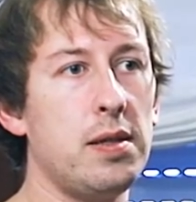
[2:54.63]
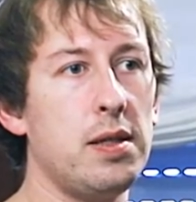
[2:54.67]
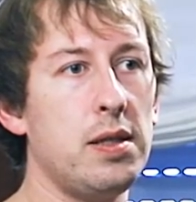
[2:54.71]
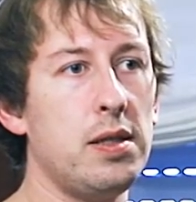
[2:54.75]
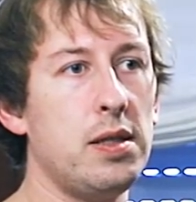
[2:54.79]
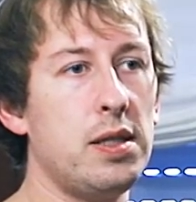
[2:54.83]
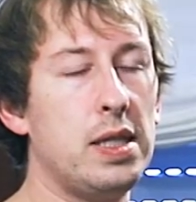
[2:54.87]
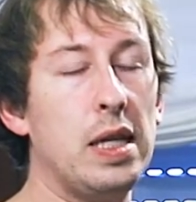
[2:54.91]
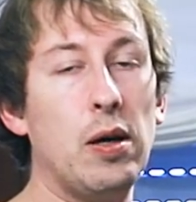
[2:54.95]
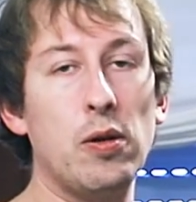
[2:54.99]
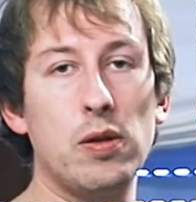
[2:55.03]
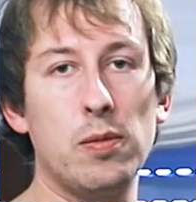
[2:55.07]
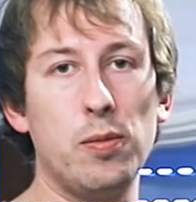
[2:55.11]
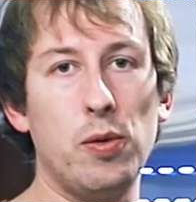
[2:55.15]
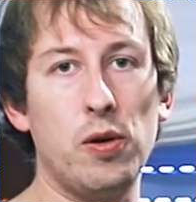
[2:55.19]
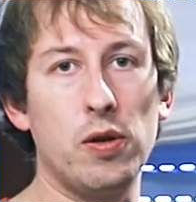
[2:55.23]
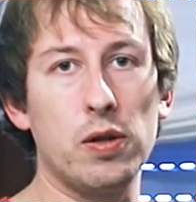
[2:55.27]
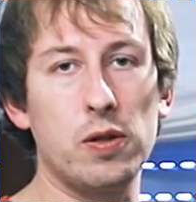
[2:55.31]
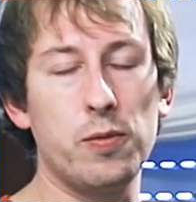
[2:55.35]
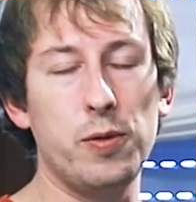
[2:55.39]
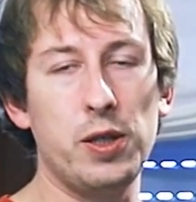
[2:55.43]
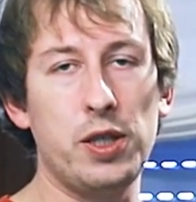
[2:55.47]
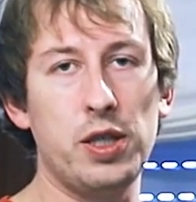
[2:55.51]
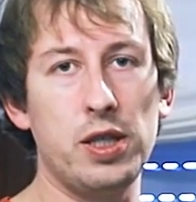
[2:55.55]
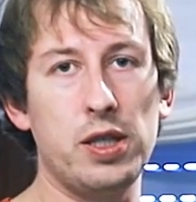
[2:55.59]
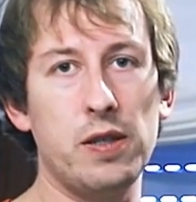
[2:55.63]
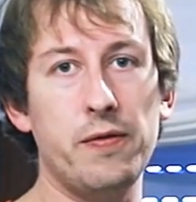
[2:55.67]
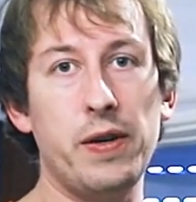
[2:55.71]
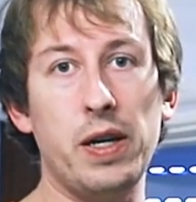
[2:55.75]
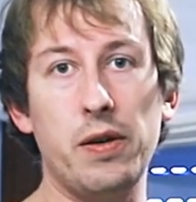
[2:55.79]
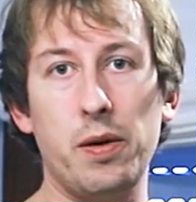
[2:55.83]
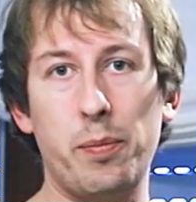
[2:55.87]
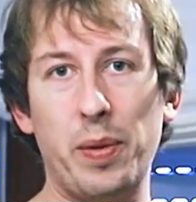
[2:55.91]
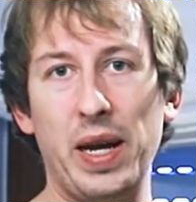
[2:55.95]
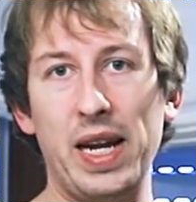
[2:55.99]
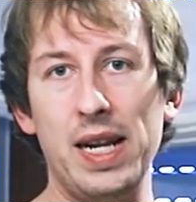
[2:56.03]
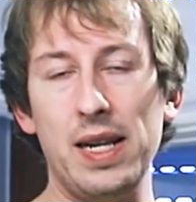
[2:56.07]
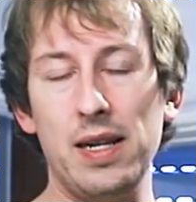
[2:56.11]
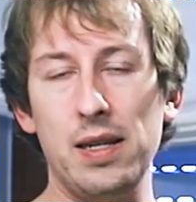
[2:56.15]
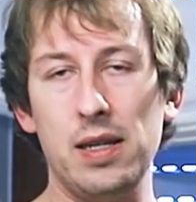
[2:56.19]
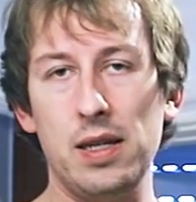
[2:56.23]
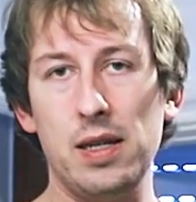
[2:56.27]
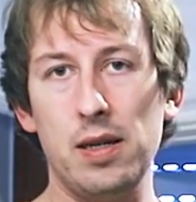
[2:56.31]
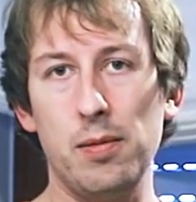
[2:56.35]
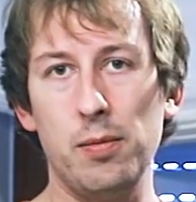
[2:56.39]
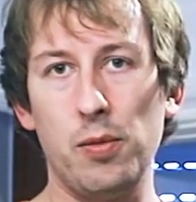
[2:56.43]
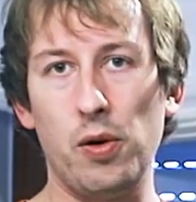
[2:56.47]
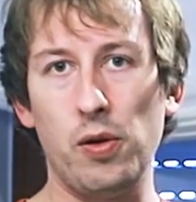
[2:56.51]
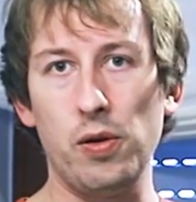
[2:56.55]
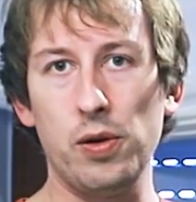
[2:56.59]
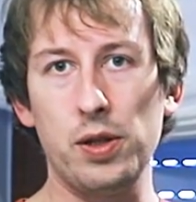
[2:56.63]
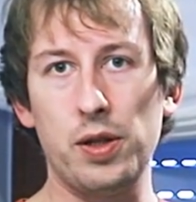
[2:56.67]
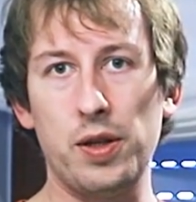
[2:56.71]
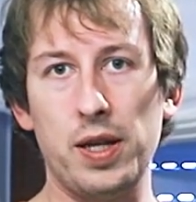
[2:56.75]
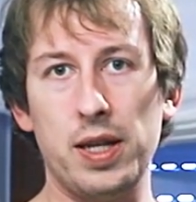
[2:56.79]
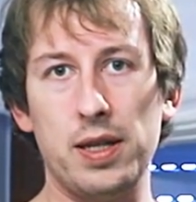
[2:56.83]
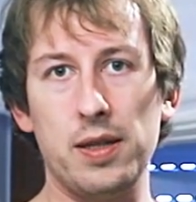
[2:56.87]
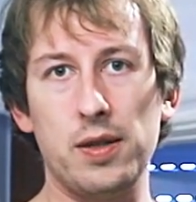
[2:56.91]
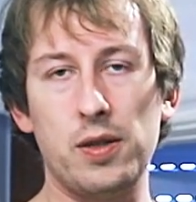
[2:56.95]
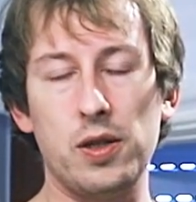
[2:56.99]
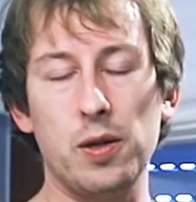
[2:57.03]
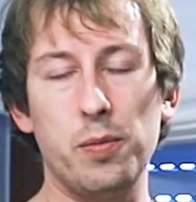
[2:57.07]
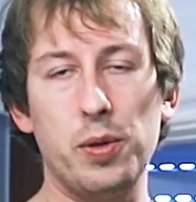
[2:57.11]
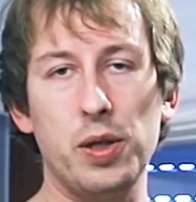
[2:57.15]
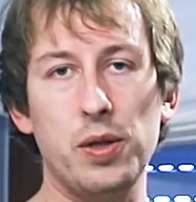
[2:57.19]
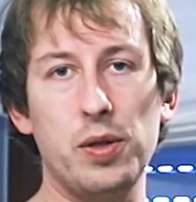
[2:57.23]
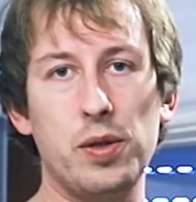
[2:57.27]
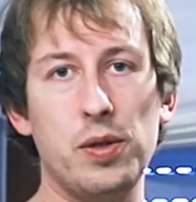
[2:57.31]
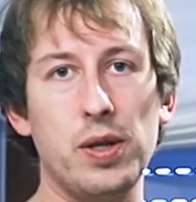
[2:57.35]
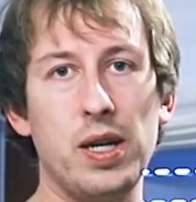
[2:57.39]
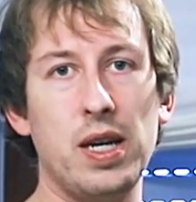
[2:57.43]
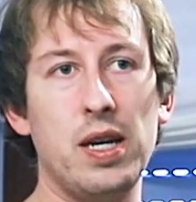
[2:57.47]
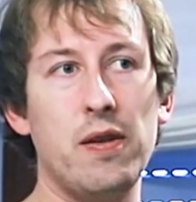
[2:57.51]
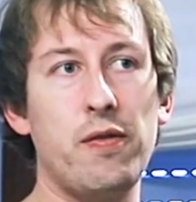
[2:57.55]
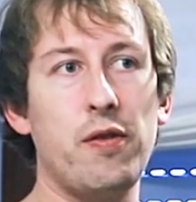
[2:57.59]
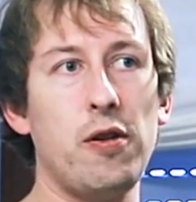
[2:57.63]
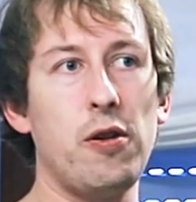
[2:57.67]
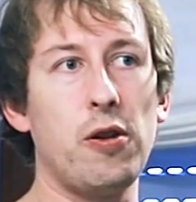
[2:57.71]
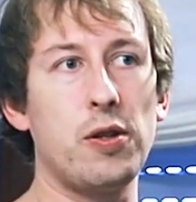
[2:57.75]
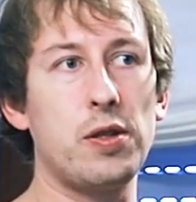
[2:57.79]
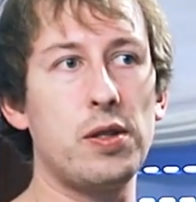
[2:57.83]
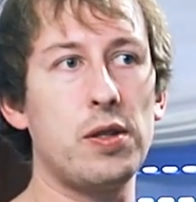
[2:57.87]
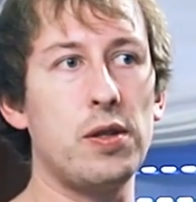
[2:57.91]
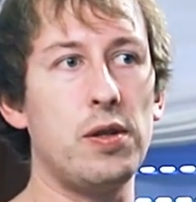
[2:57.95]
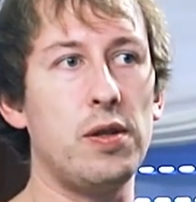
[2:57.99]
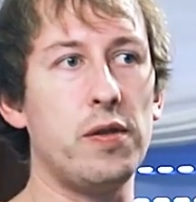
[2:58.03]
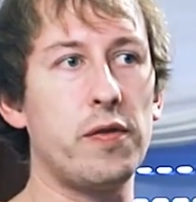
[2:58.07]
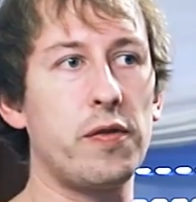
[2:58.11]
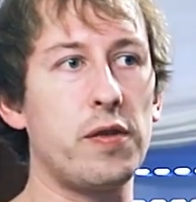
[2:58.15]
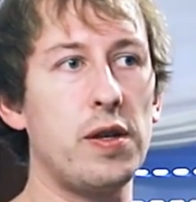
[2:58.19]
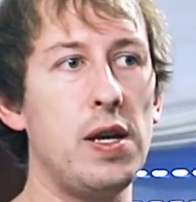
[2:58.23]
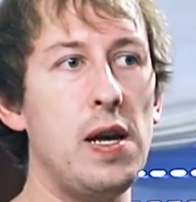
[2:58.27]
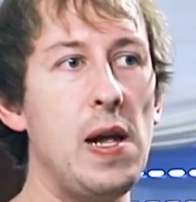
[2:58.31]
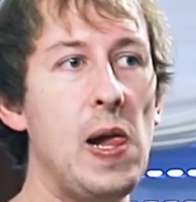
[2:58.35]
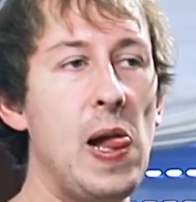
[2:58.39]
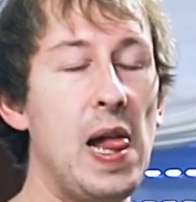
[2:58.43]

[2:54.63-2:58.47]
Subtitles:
stout malt, which is very pale malt that is supposed to have lots of